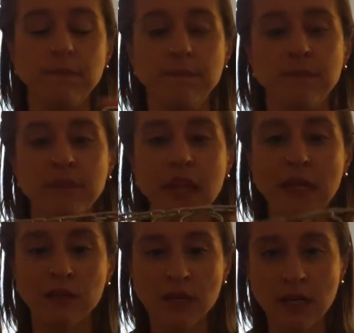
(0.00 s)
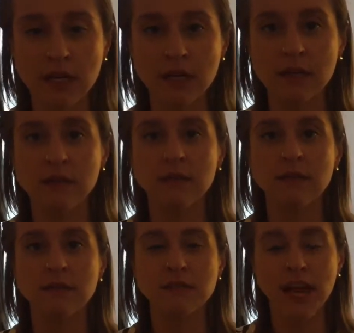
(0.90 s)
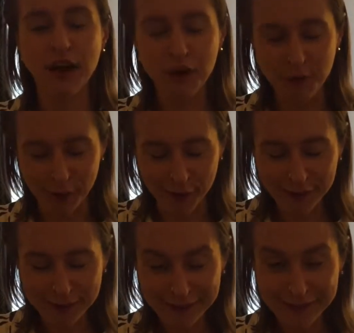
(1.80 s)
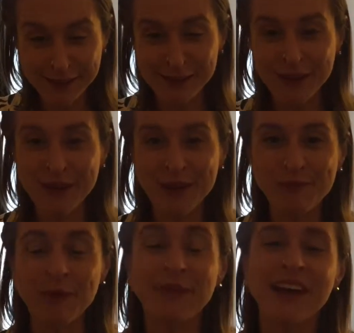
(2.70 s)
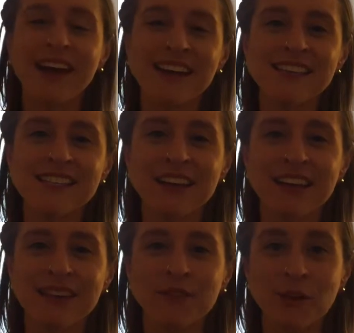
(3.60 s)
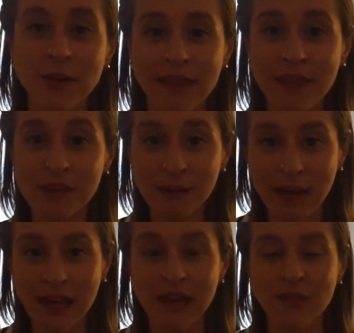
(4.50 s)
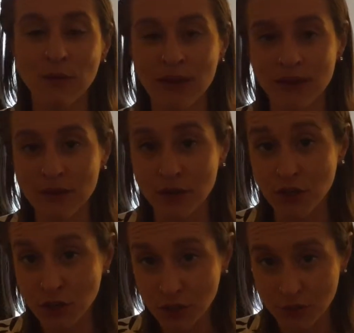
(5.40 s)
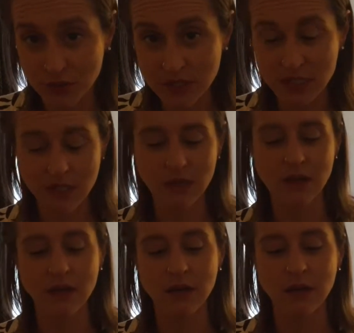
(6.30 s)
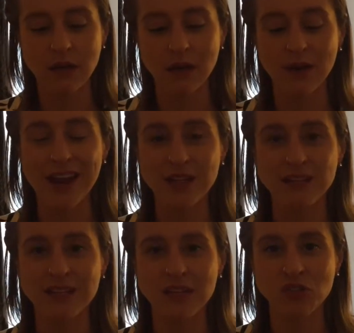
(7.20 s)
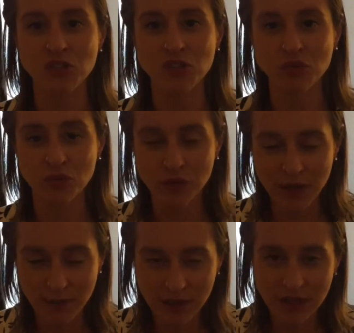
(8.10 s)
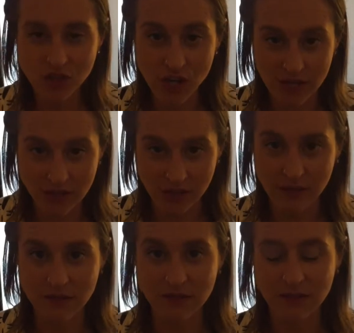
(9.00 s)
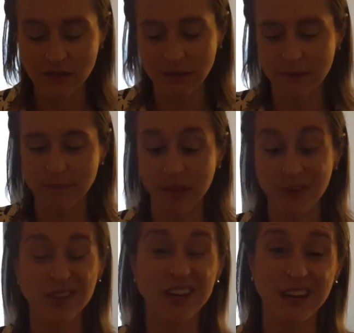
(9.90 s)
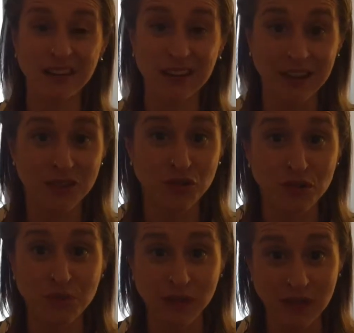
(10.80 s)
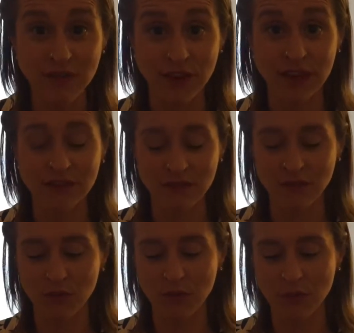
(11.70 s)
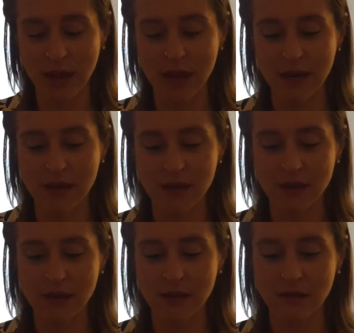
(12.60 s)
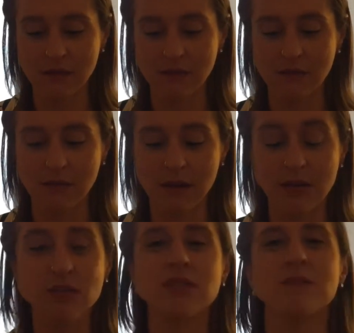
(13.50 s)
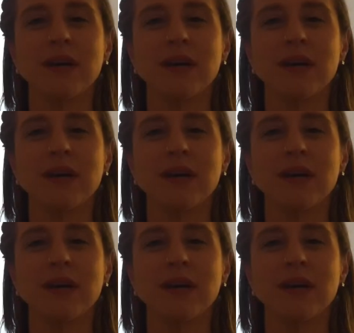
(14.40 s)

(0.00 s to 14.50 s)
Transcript: They look terrible, but because of the way that they're made and the way that they're used, are actually extremely gentle. I couldn't actually believe it when I used it